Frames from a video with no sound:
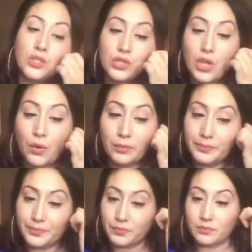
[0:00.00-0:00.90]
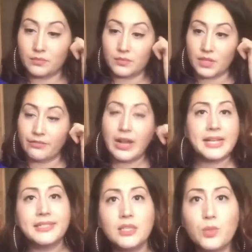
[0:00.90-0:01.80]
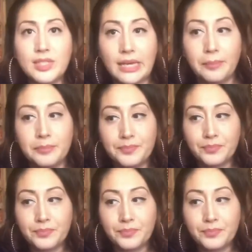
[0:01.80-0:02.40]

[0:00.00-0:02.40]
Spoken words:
So finally one day